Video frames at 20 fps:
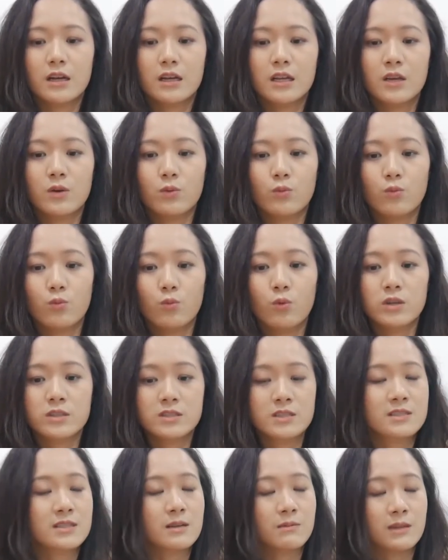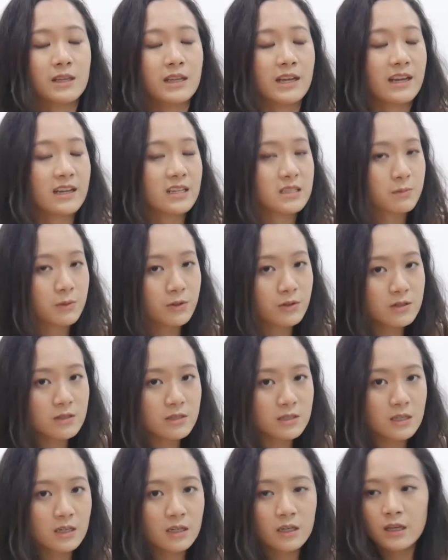it wasn't something I
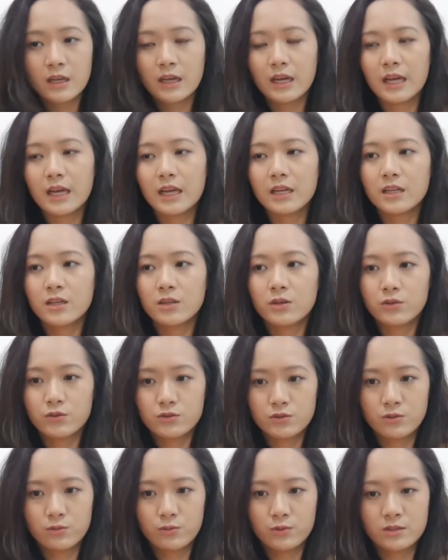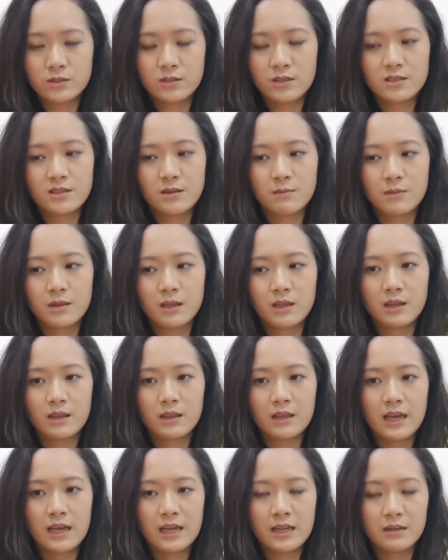experienced, and it also was not something
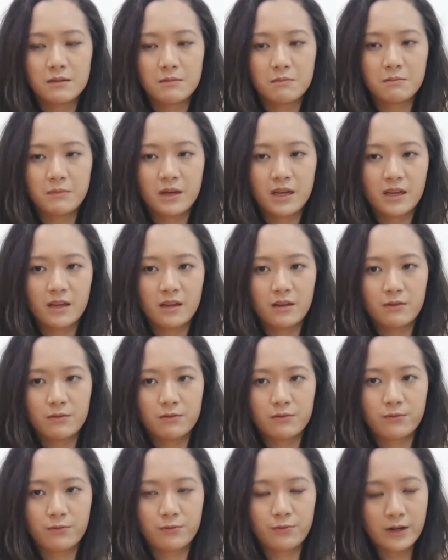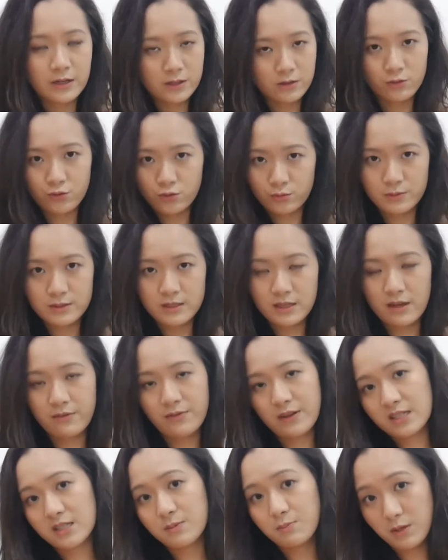that my friend groups
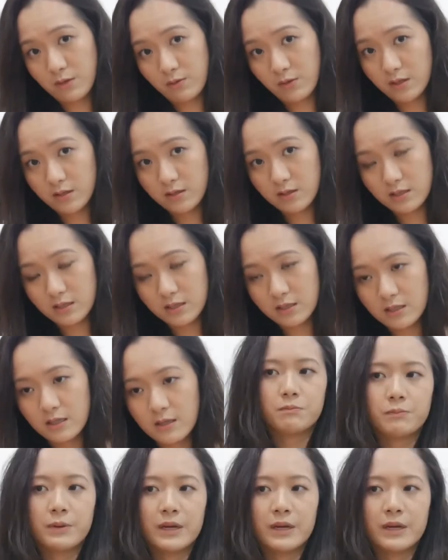have experienced.